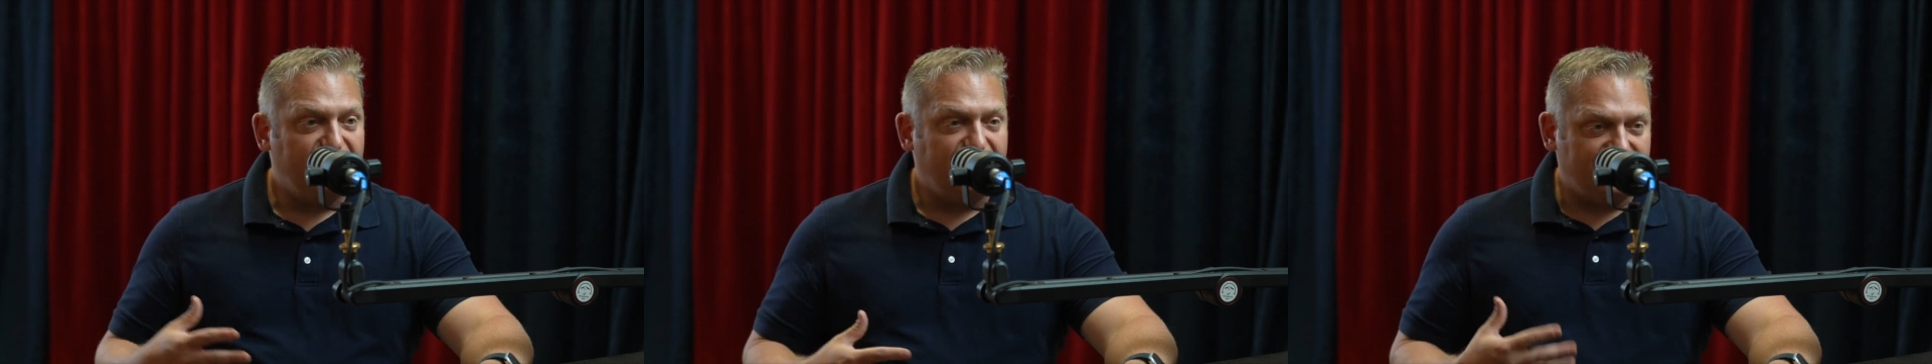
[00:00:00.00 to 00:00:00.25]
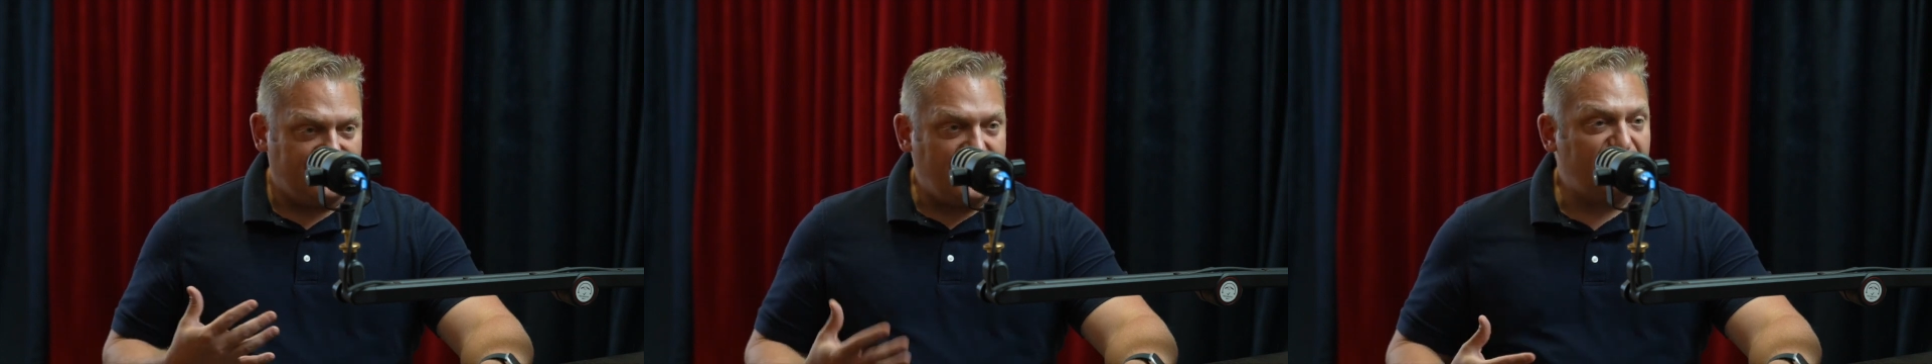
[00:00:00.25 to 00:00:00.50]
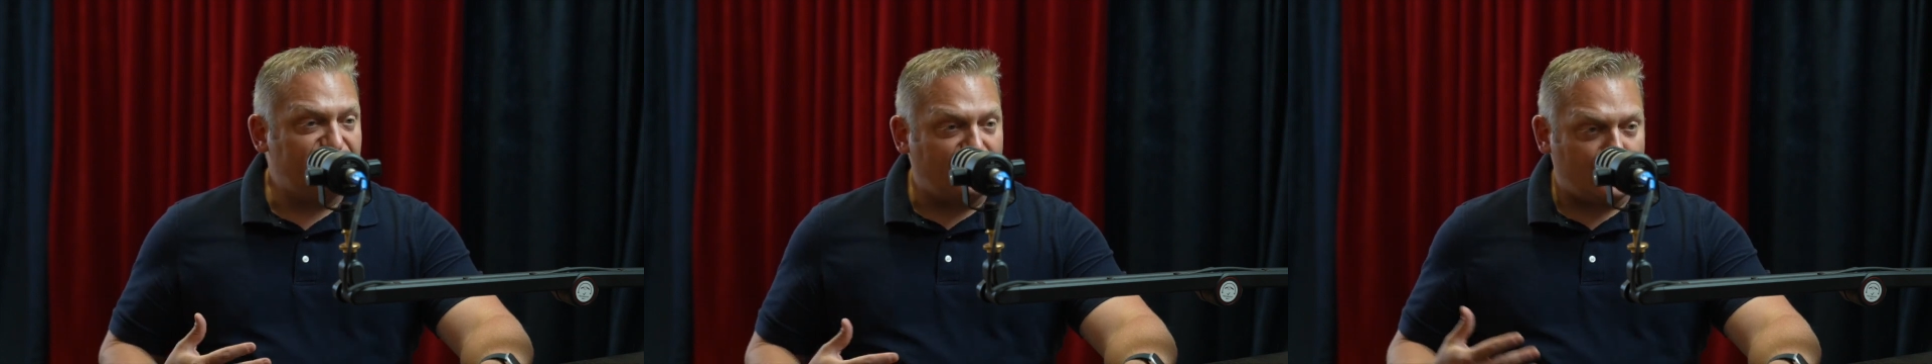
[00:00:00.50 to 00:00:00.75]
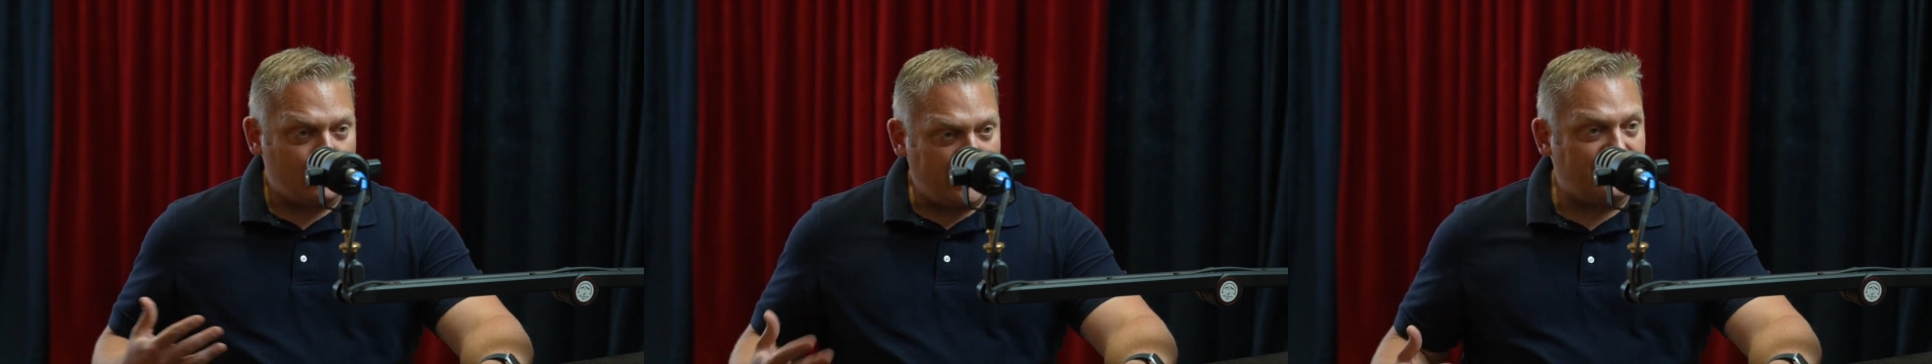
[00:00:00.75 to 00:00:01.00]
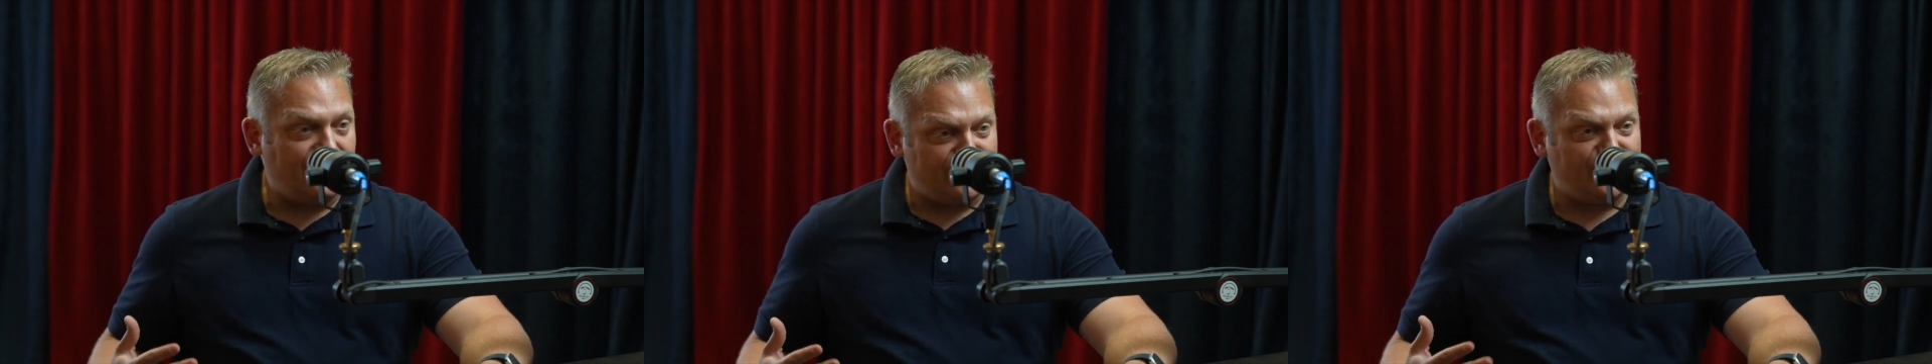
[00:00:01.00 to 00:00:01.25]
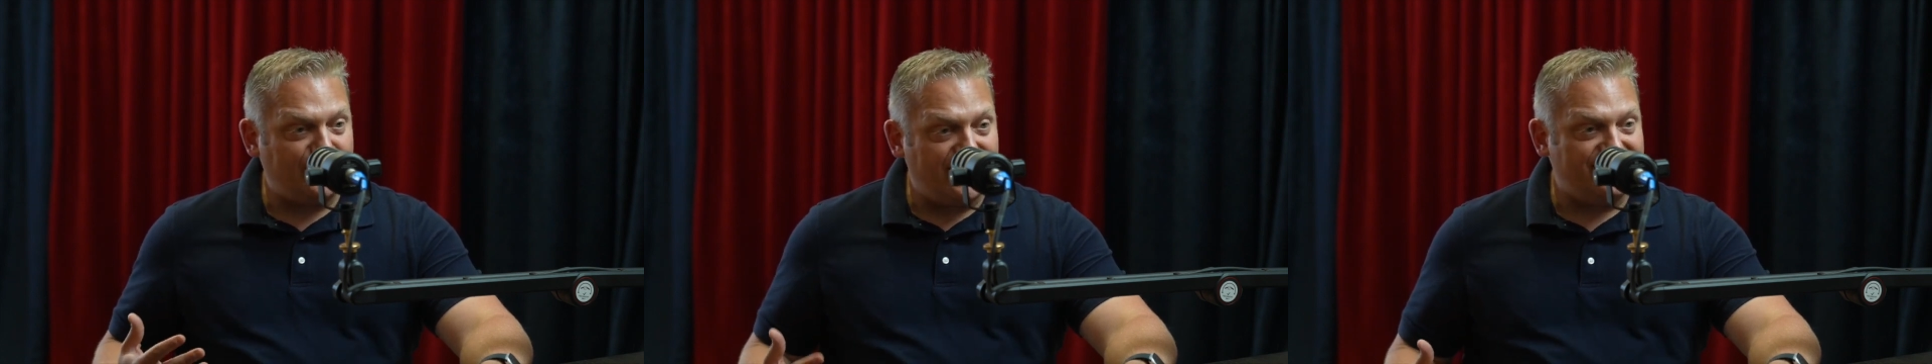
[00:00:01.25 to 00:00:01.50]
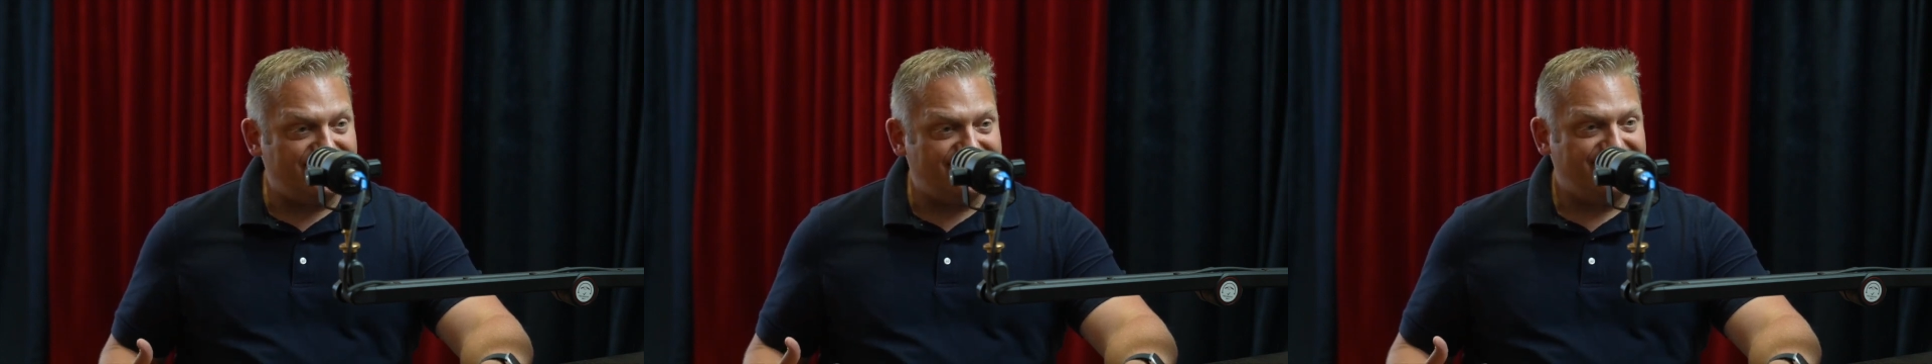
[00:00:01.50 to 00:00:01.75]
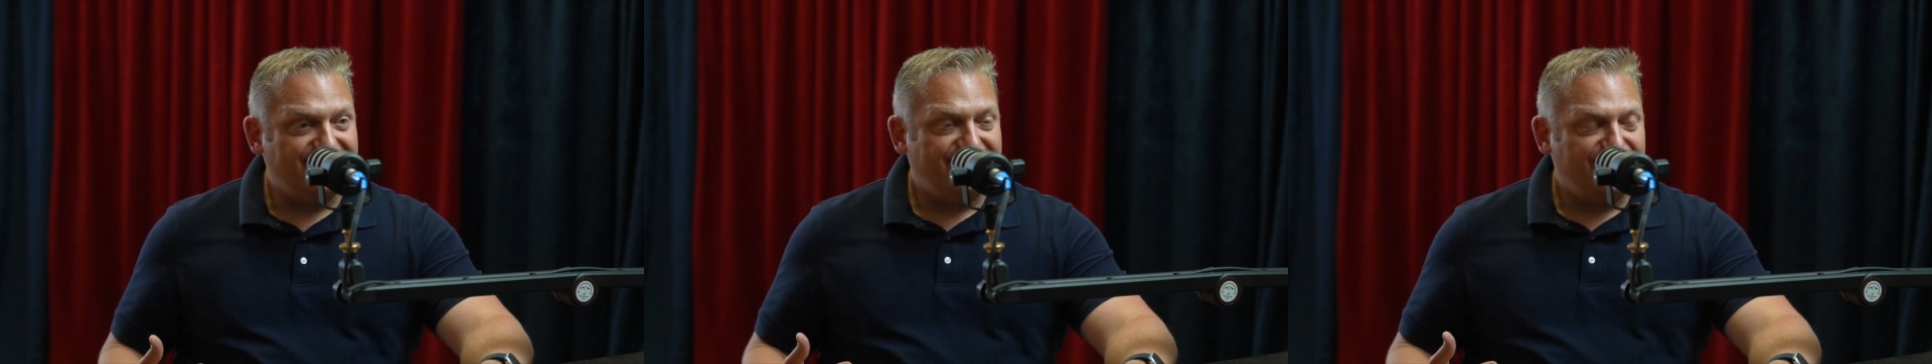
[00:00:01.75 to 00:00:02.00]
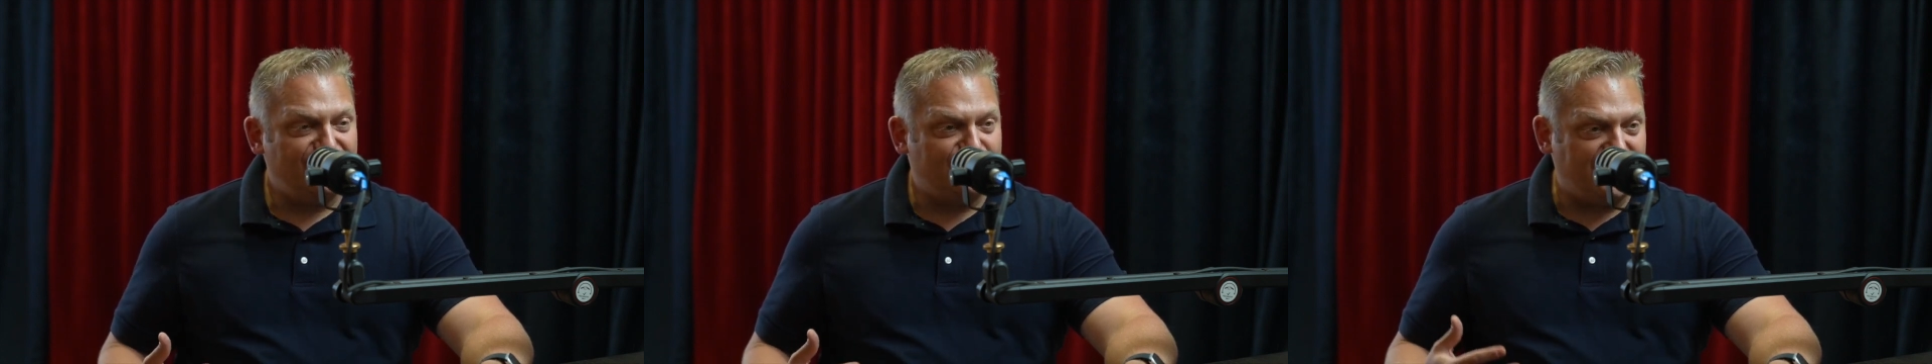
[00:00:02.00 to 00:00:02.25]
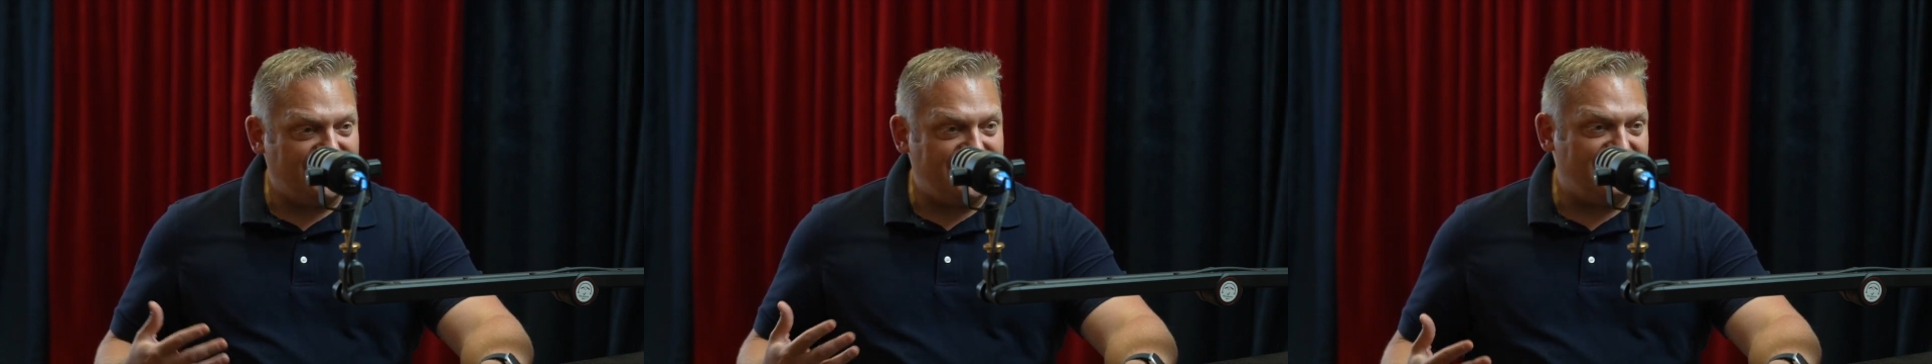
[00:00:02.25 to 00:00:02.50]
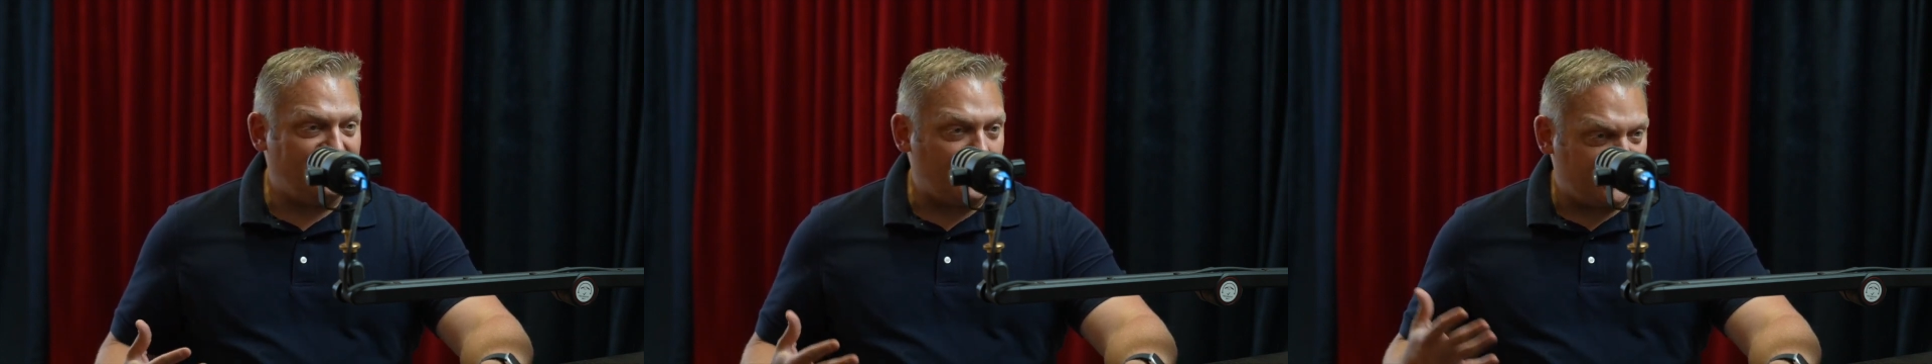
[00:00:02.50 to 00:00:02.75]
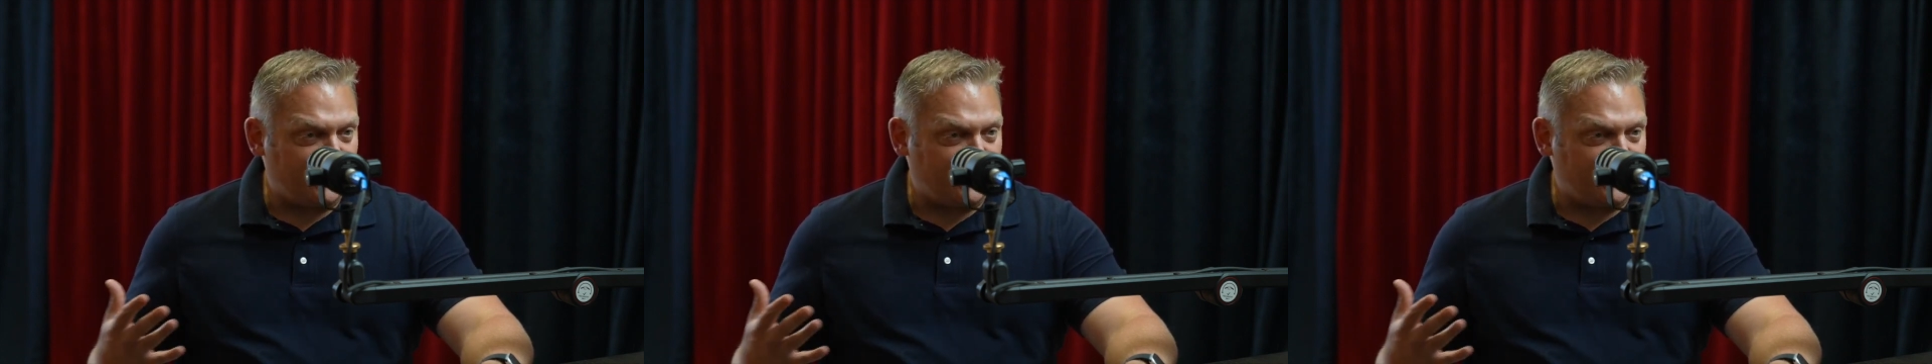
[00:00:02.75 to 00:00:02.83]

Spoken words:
A lot of our warehouse space has been eaten up,